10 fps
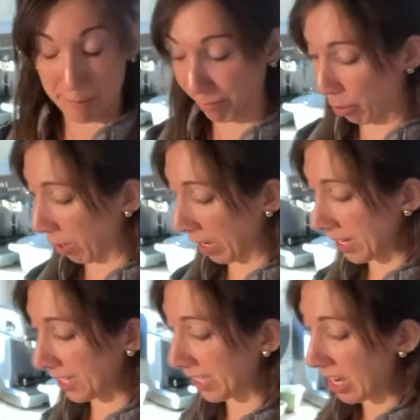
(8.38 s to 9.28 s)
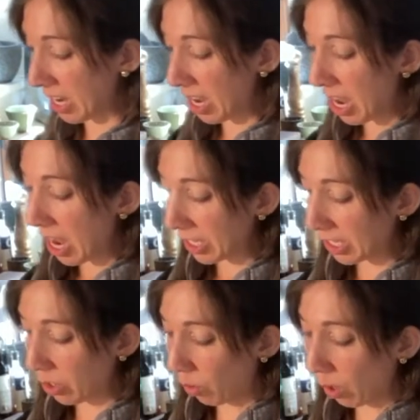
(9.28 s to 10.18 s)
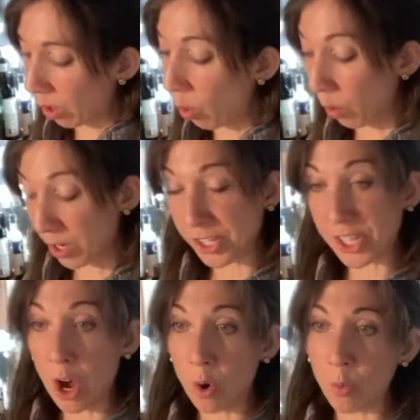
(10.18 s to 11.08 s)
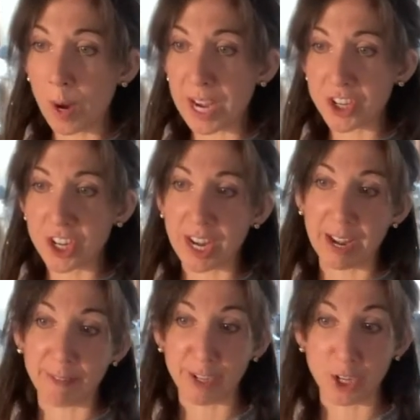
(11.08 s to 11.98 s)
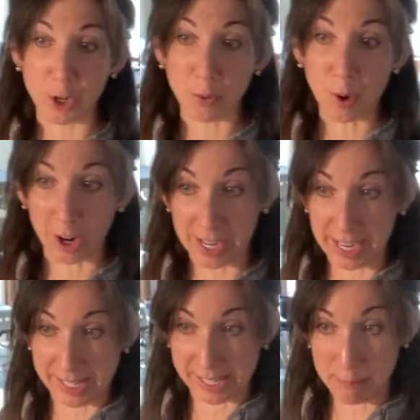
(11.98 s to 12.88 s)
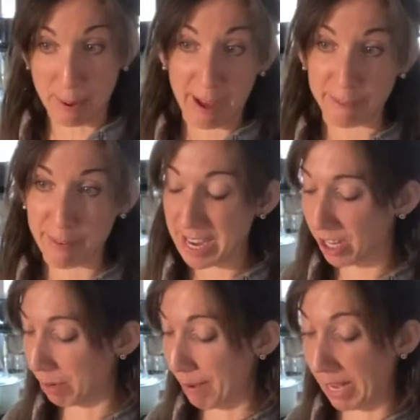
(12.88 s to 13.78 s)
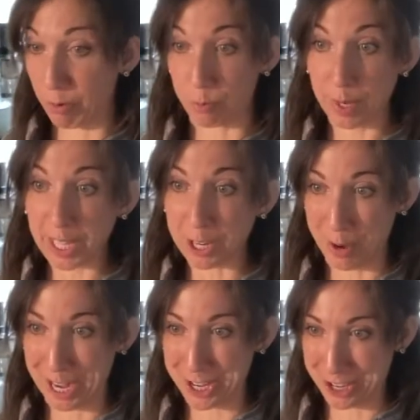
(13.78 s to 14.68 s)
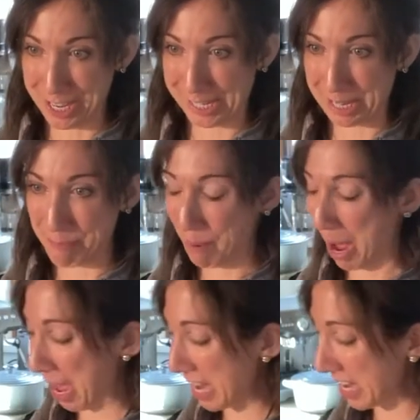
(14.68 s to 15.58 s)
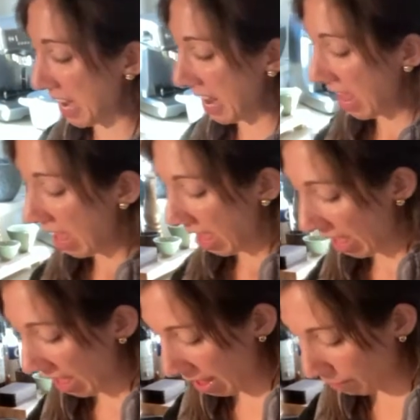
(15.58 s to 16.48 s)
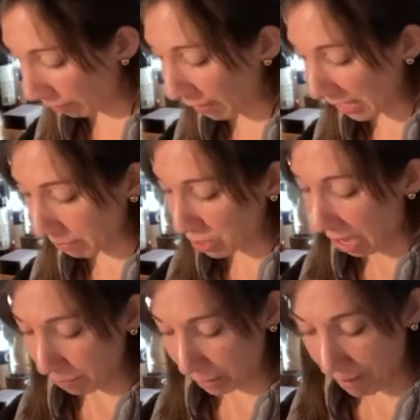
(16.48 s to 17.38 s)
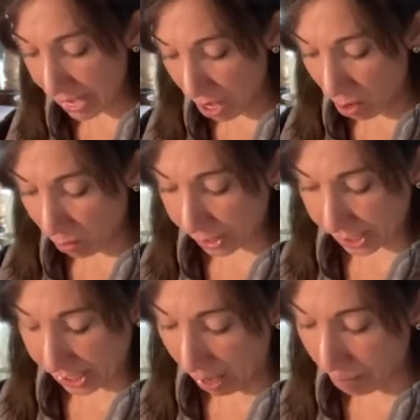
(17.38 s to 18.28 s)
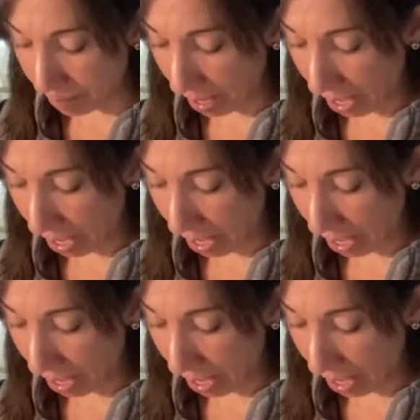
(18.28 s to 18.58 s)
of course, your Orzo, which if you are an Instant Pot fan, you can make it really quick in your Instant Pot. We've got some chopped tomatoes, some